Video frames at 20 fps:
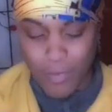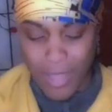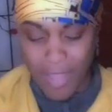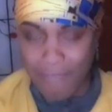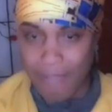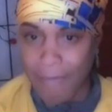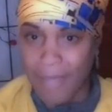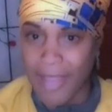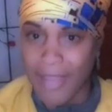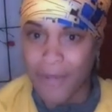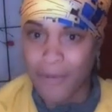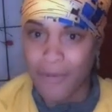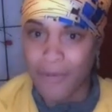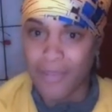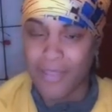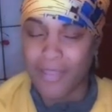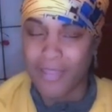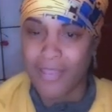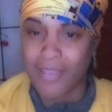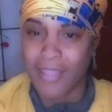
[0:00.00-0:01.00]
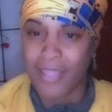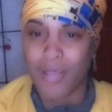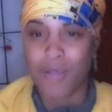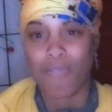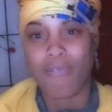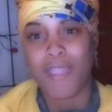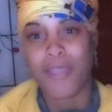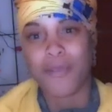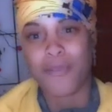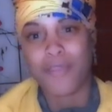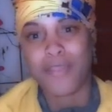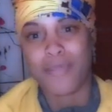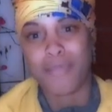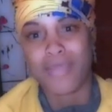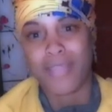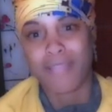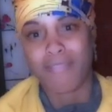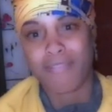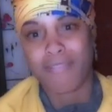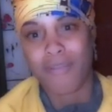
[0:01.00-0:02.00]
have a painter and a writer in the
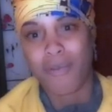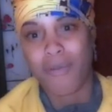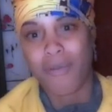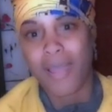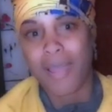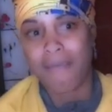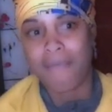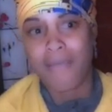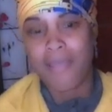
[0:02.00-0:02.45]
mix. So I'll,